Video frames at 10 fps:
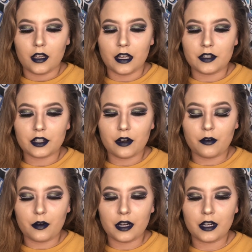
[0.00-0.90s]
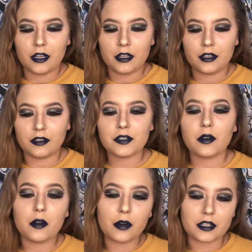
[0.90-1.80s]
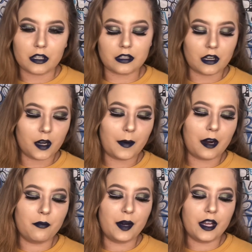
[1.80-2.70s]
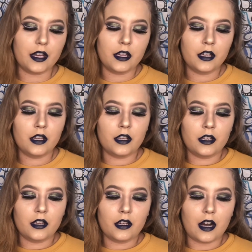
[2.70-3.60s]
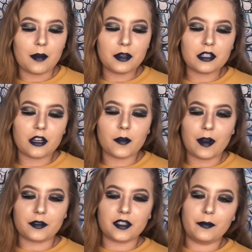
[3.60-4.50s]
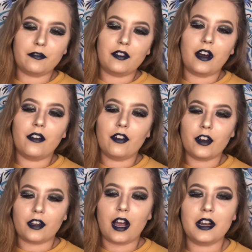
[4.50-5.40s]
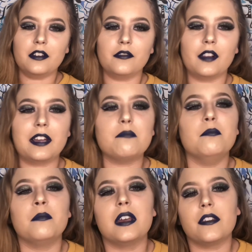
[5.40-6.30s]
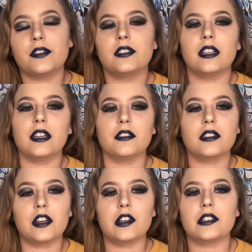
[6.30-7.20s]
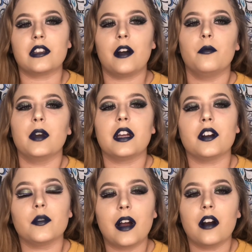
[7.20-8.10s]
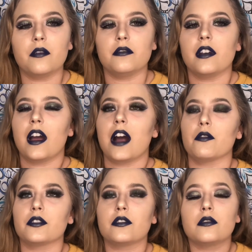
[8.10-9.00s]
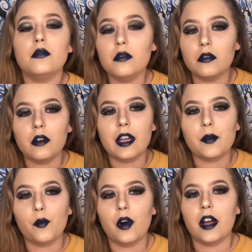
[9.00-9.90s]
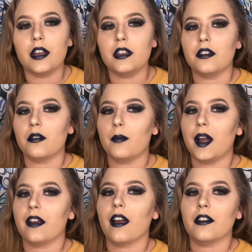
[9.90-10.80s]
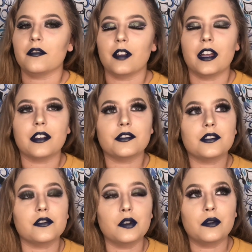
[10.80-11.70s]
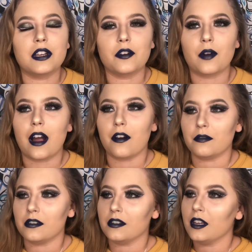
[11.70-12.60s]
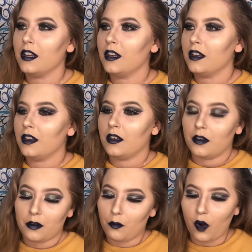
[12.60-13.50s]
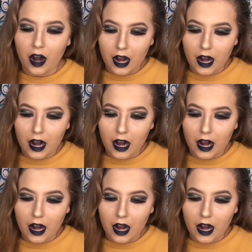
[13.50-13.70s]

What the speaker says: And so that's what I was going to talk about, but I'm going to talk about some of the other kind of like myths and theories that went around our school, and what, you know, my kind of like sleuthing around, what